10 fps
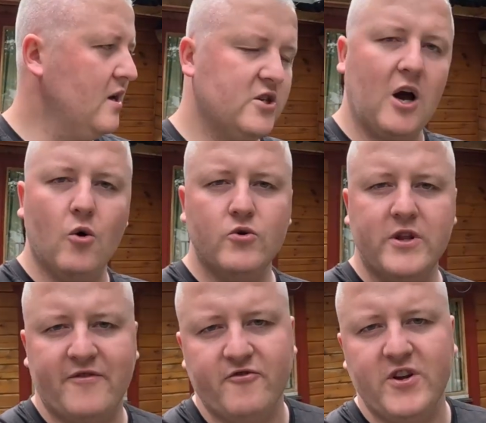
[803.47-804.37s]
It's got a whole
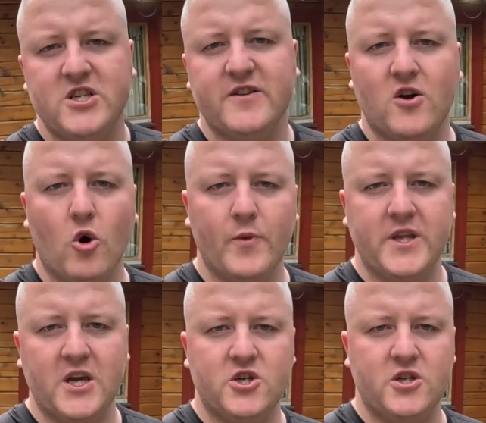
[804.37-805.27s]
different range of
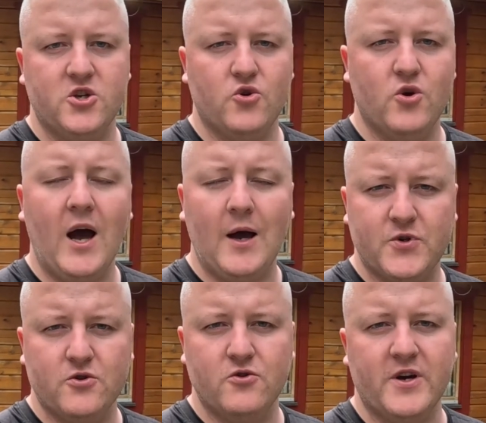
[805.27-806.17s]
accommodation to suit
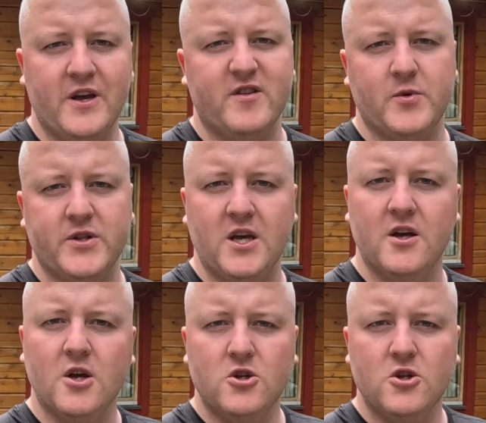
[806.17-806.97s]
absolutely everybody.